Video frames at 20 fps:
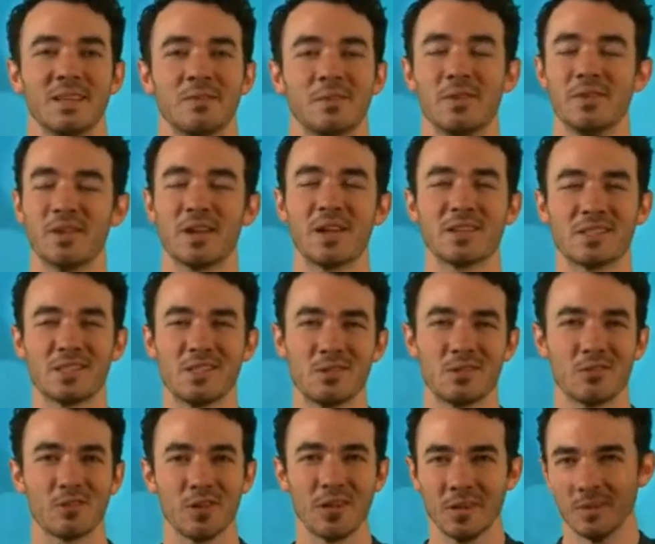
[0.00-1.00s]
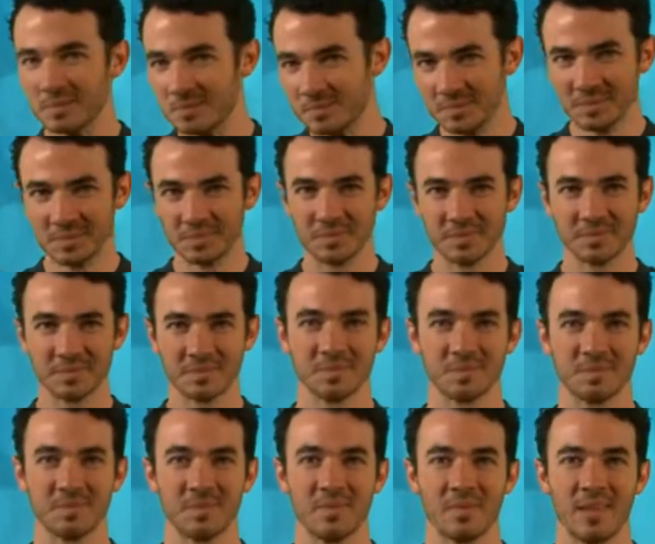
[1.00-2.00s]
Moving on to Q3.
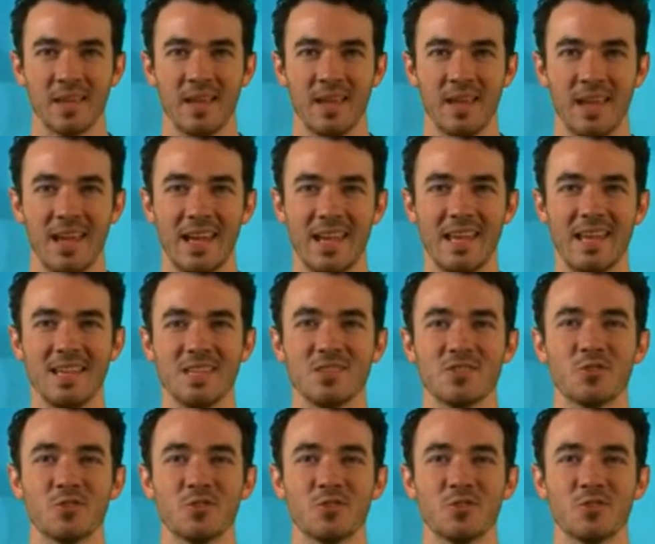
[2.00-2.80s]
In